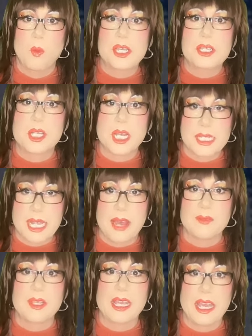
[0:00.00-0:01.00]
We just
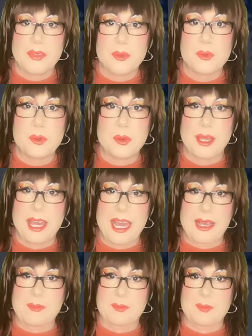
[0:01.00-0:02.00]
have to get through the
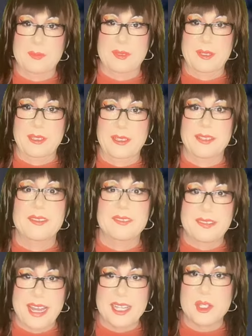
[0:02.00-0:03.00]
game.
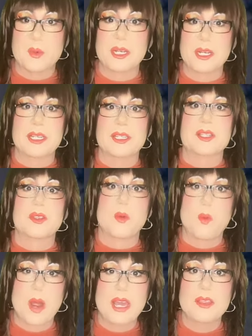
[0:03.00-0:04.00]
That's what it is.
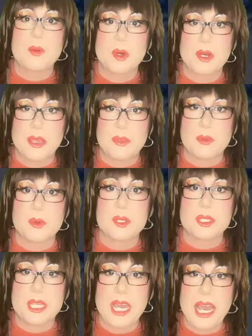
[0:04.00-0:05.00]
The way that we'll get through
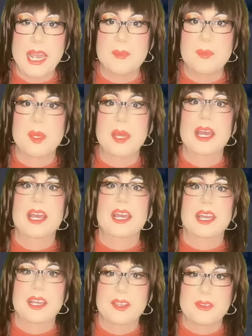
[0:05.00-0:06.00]
this game
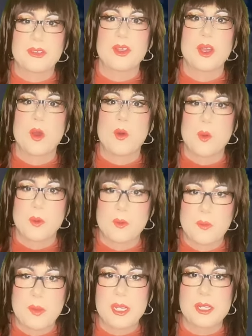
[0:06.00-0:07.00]
is we'll
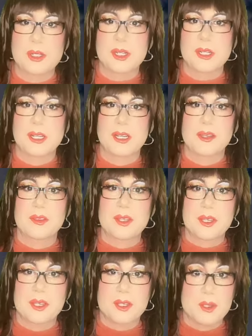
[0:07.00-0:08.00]
finish
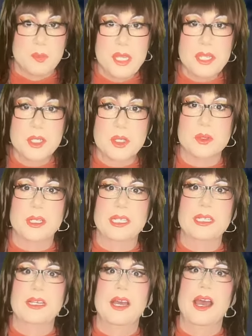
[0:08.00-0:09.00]
the
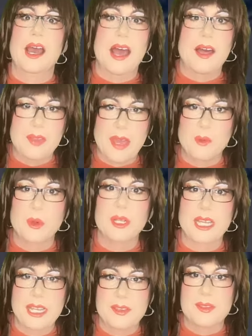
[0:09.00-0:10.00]
mystery, and that
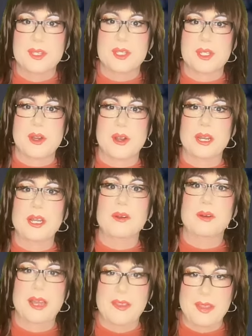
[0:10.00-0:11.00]
will end the
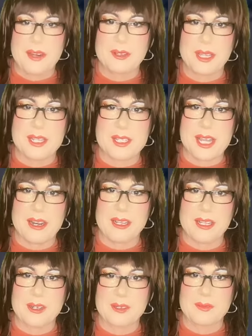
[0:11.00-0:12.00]
scenario, and that'll get us out
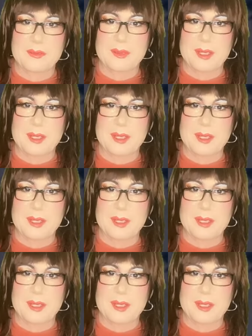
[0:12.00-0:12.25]
of here.